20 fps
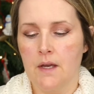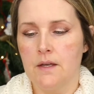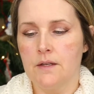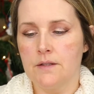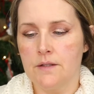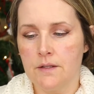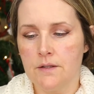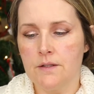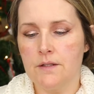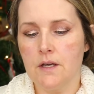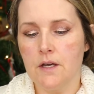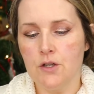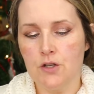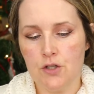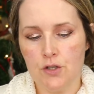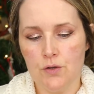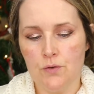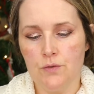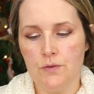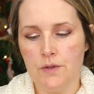Since I
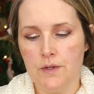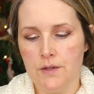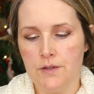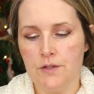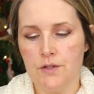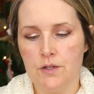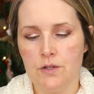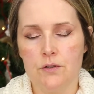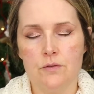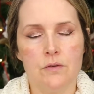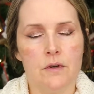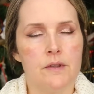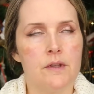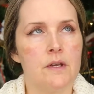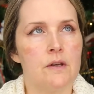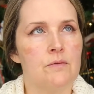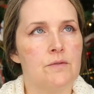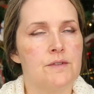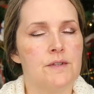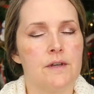showed this to you, I think
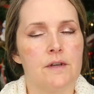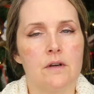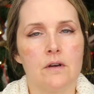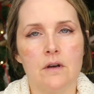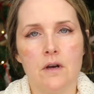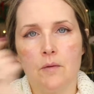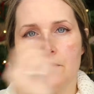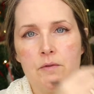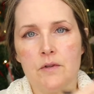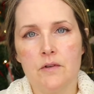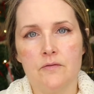it was like a couple